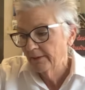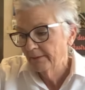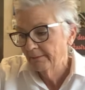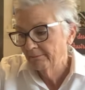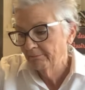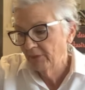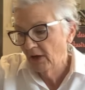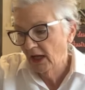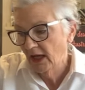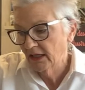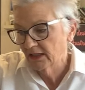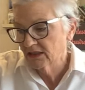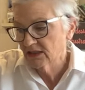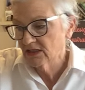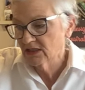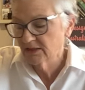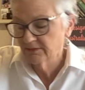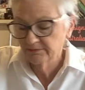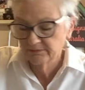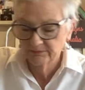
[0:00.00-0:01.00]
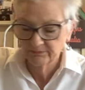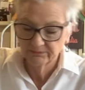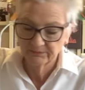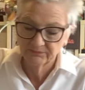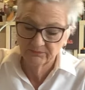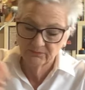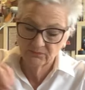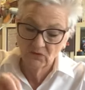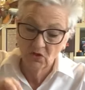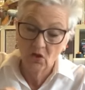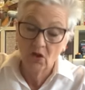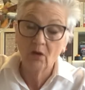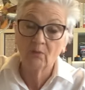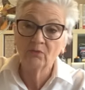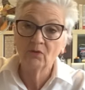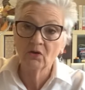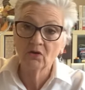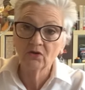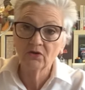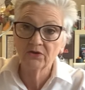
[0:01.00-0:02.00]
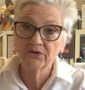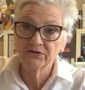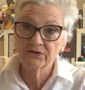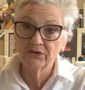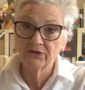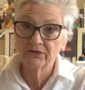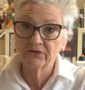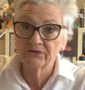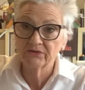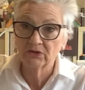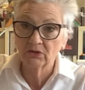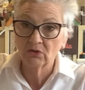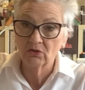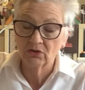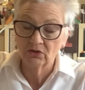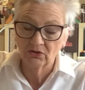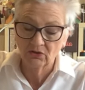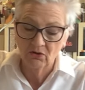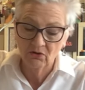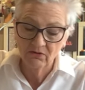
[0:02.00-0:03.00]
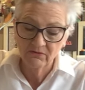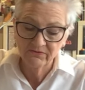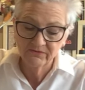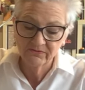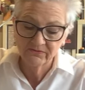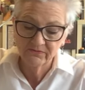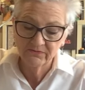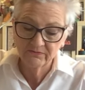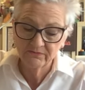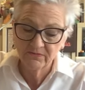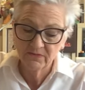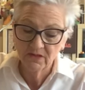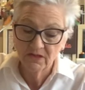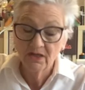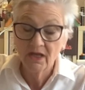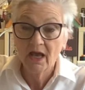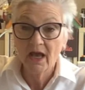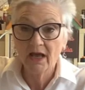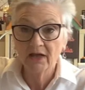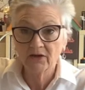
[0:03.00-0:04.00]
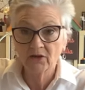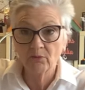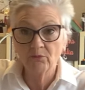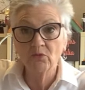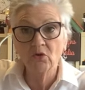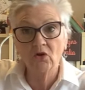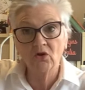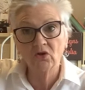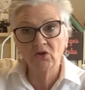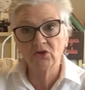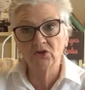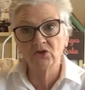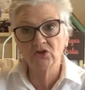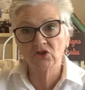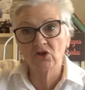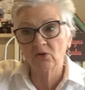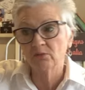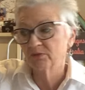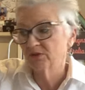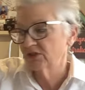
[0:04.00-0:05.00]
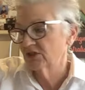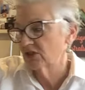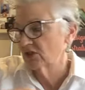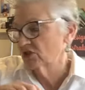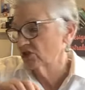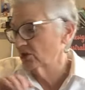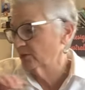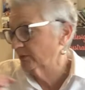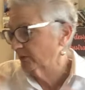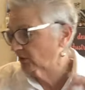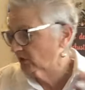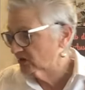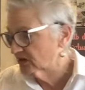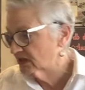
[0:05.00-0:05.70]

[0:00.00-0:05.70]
but I'm not going to overlock it off, and I'm not going to top stitch it, because